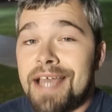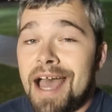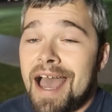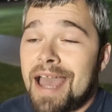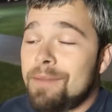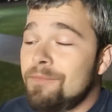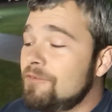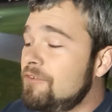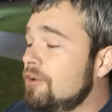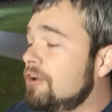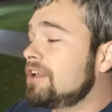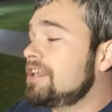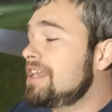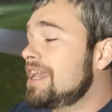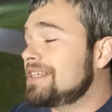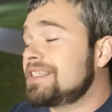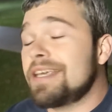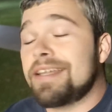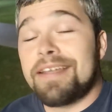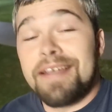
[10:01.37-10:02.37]
Time for
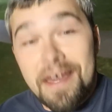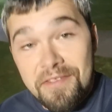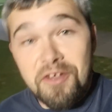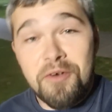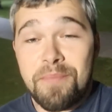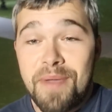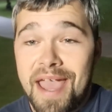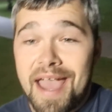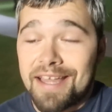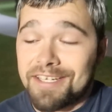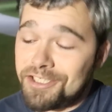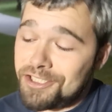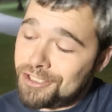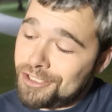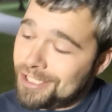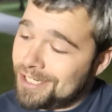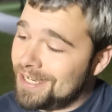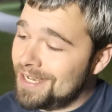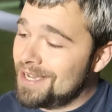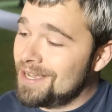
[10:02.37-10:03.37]
yet another
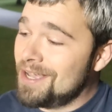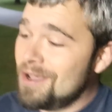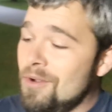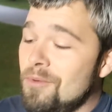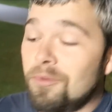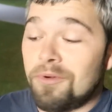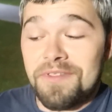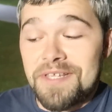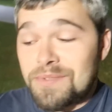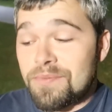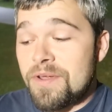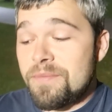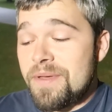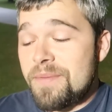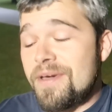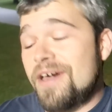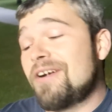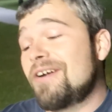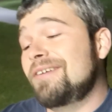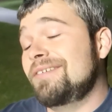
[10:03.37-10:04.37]
batch. Will this one be
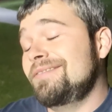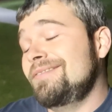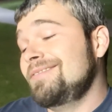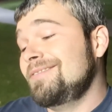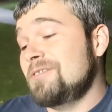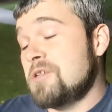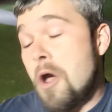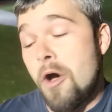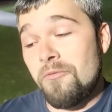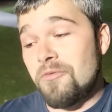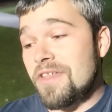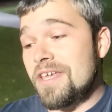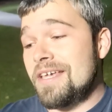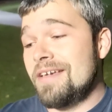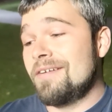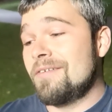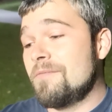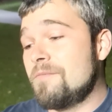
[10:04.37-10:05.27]
better? Hopefully.